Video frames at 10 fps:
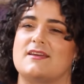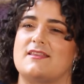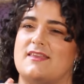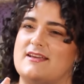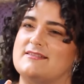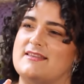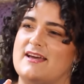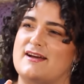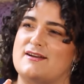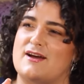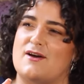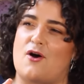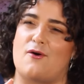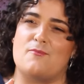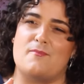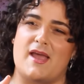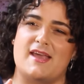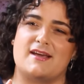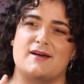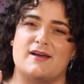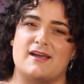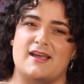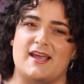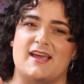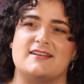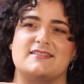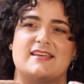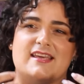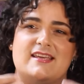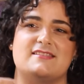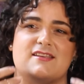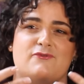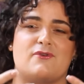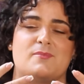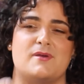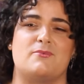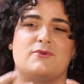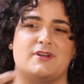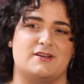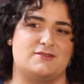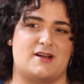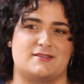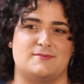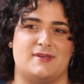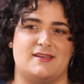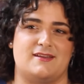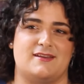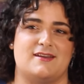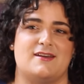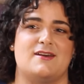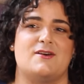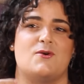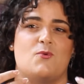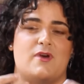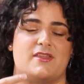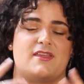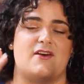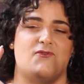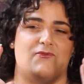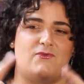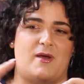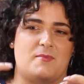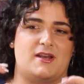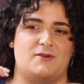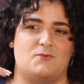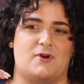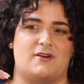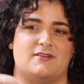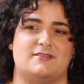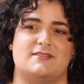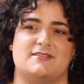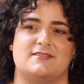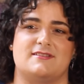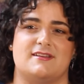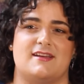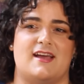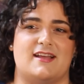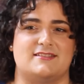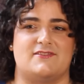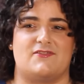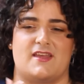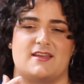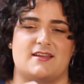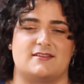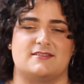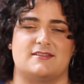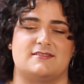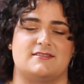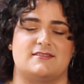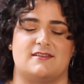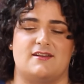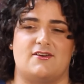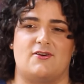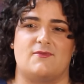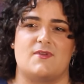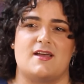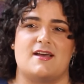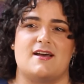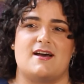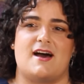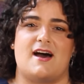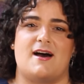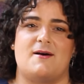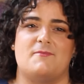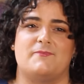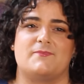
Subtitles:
things that make it easy for people to address me with feminine words, as if they exist at all. Um,